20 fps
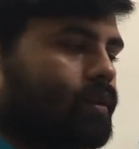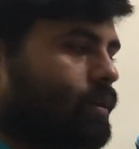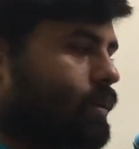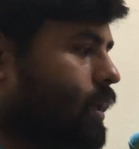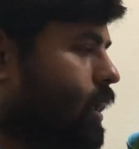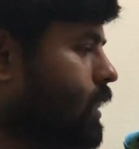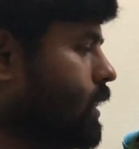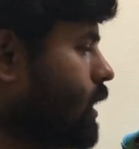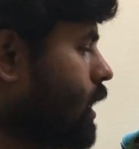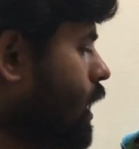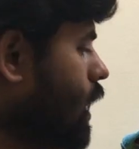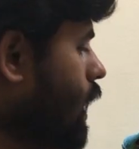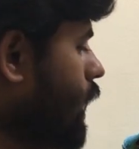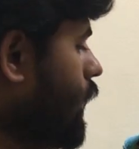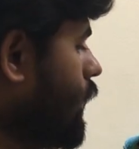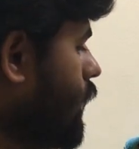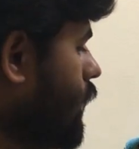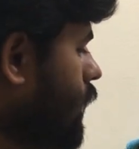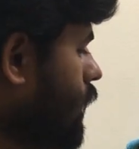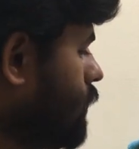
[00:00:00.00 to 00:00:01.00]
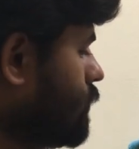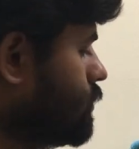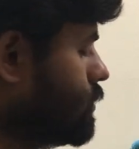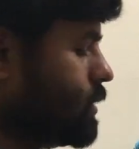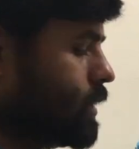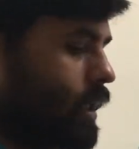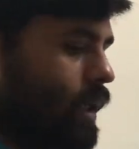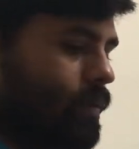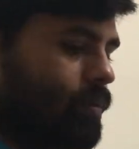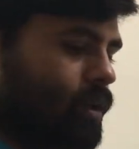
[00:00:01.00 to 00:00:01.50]
then I
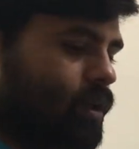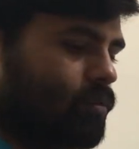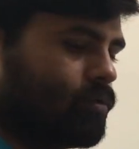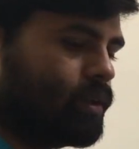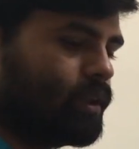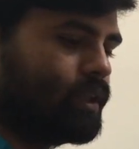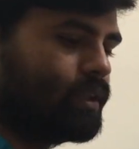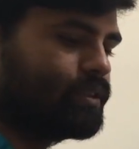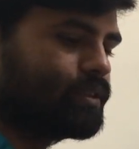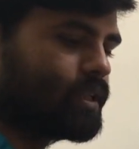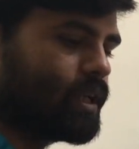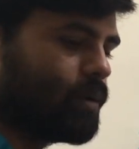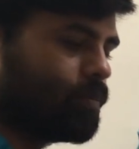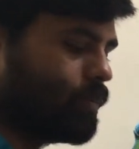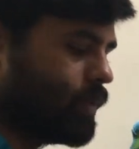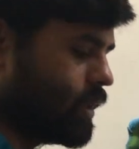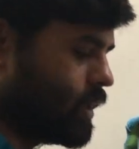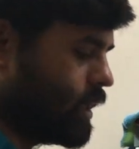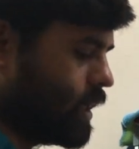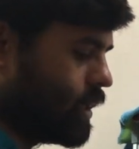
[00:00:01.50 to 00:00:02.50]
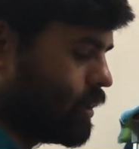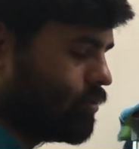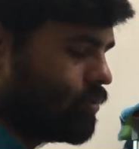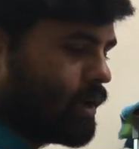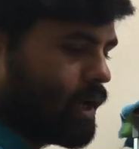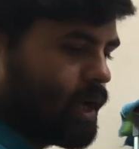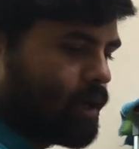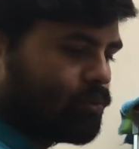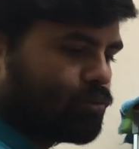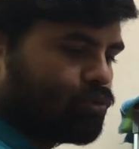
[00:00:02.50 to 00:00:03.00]
have given one example, right? We
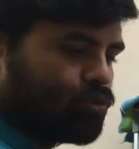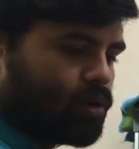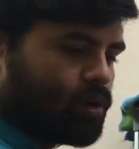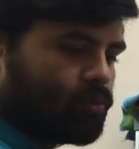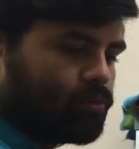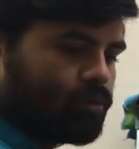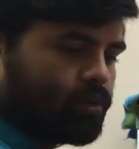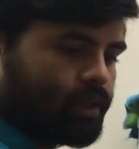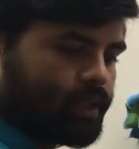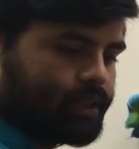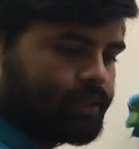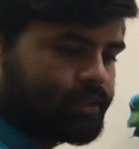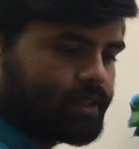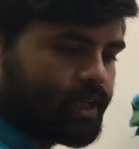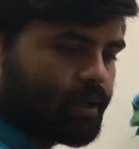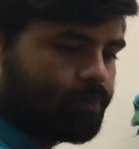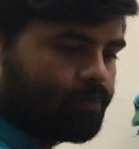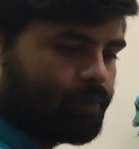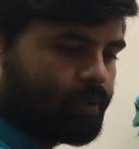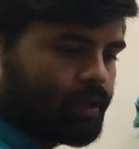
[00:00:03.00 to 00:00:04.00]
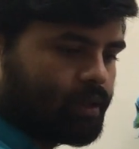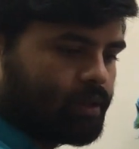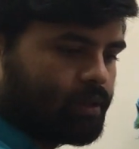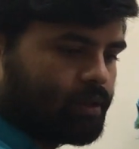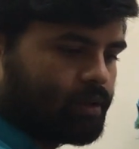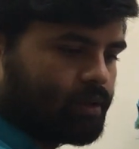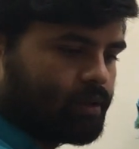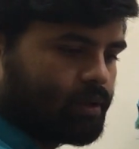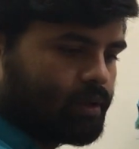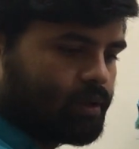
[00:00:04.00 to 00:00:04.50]
have solved one example.
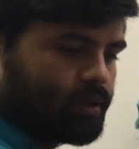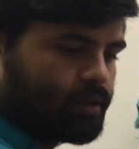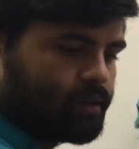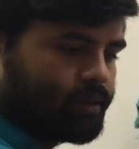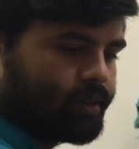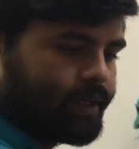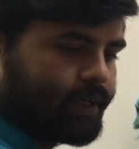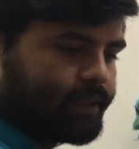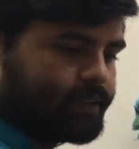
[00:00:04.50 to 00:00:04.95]
The